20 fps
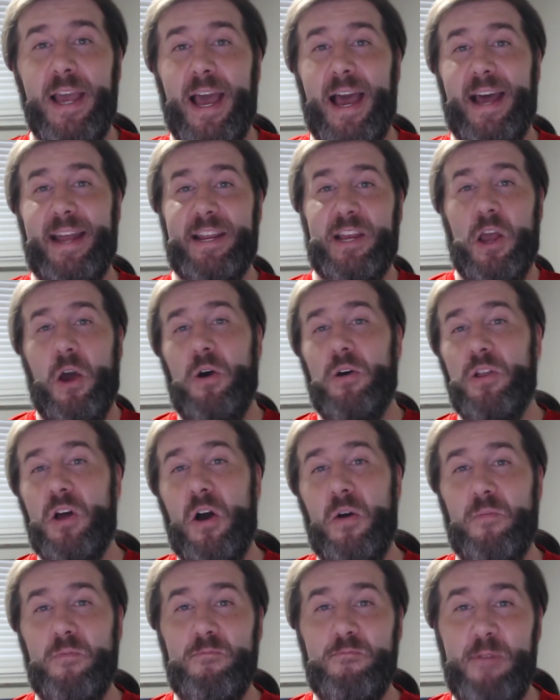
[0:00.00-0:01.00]
to go
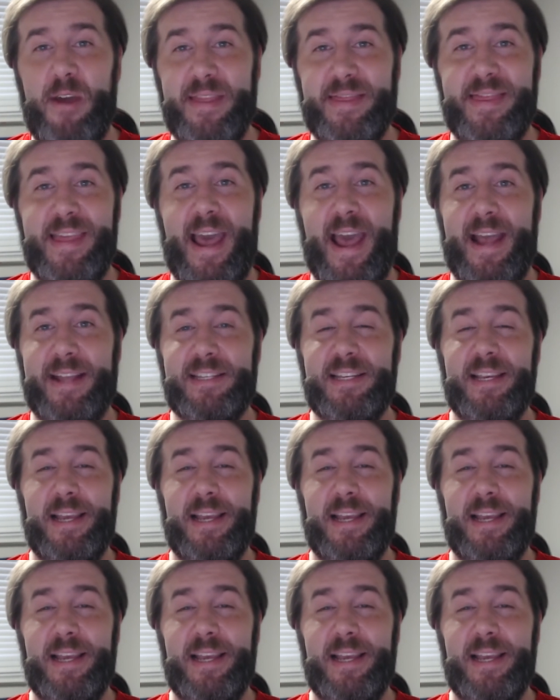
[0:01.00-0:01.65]
along with that.